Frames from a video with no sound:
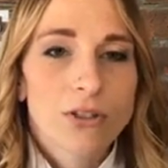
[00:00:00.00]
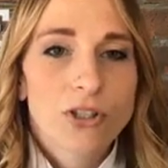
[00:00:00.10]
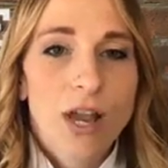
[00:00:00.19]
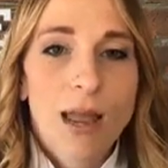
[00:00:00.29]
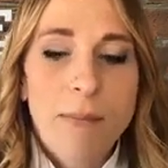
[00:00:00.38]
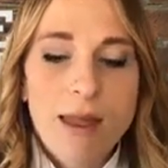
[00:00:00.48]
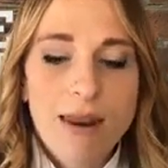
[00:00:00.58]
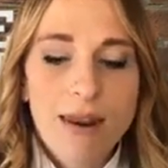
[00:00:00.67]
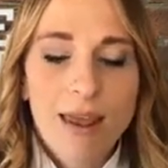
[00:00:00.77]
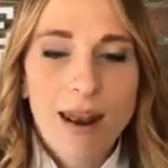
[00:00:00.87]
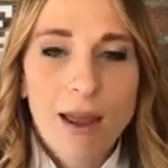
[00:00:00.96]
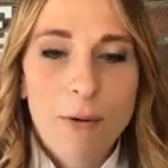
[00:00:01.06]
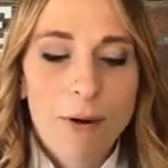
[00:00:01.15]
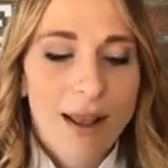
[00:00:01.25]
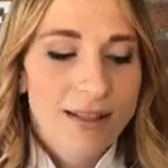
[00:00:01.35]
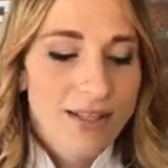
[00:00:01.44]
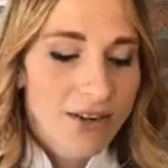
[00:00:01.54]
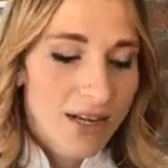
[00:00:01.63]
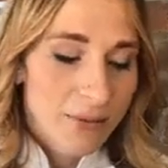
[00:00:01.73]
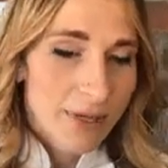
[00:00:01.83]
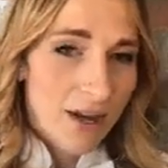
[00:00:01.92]
chime in and I will answer
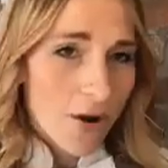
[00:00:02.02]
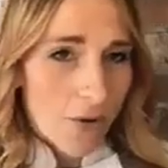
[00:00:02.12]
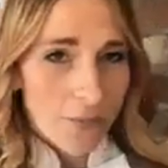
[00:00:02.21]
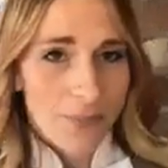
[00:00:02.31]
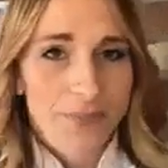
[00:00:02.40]
as we go.